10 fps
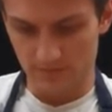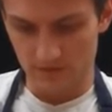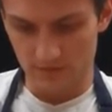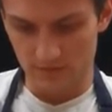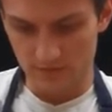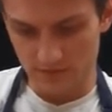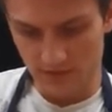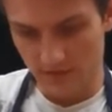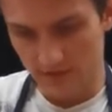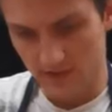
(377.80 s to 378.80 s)
So
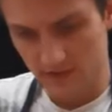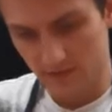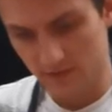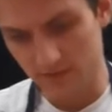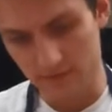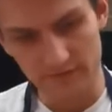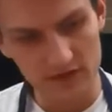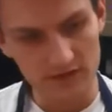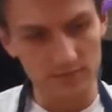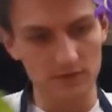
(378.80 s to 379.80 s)
cutting that to a
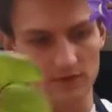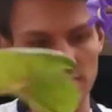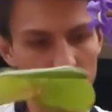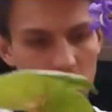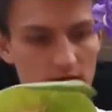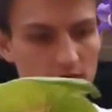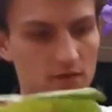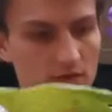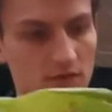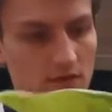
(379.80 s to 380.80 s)
reasonable length
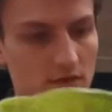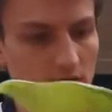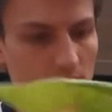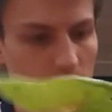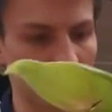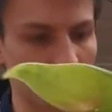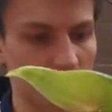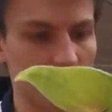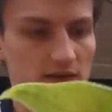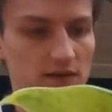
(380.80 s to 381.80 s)
and
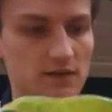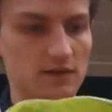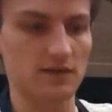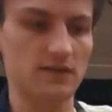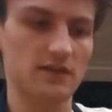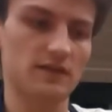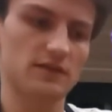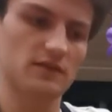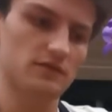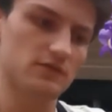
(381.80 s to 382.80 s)
placing it in at an
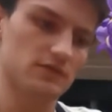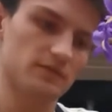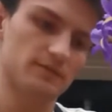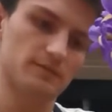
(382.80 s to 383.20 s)
angle,